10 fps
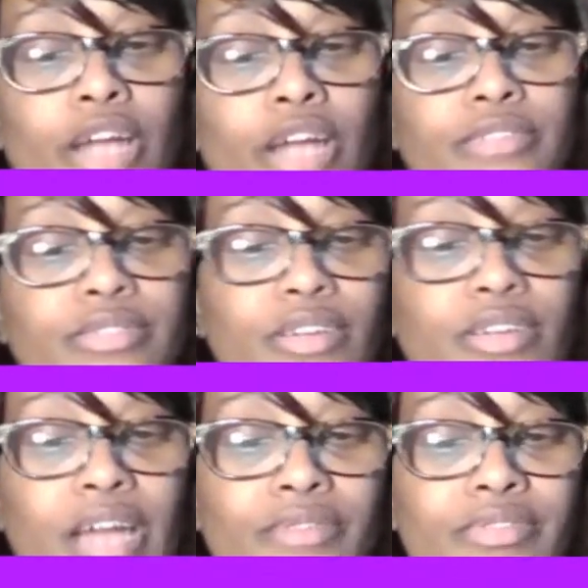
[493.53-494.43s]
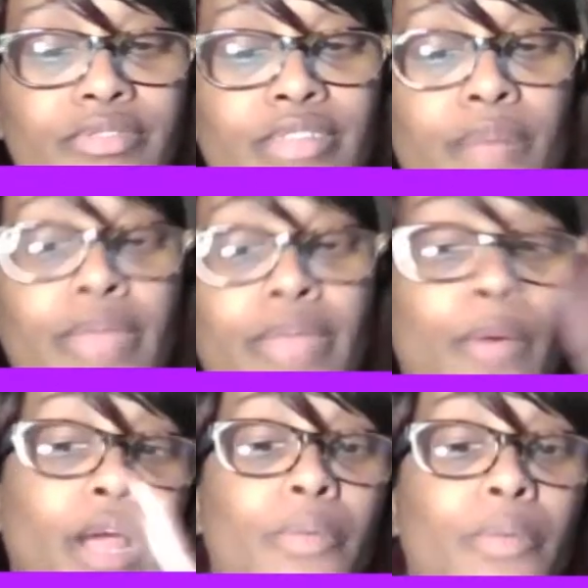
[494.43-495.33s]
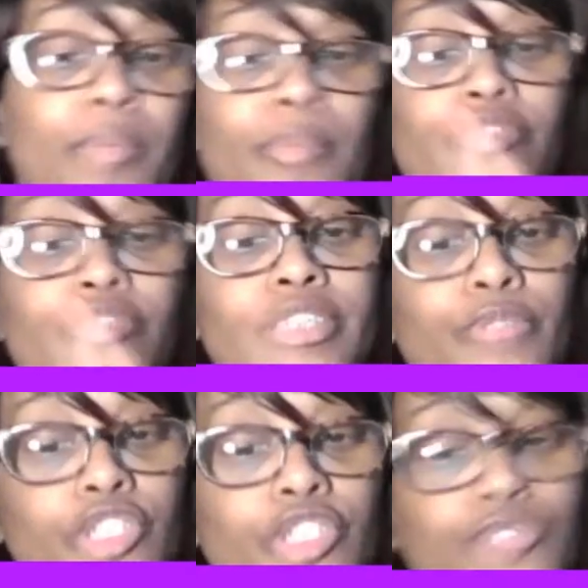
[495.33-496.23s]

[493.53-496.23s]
okay, so now networking with people was number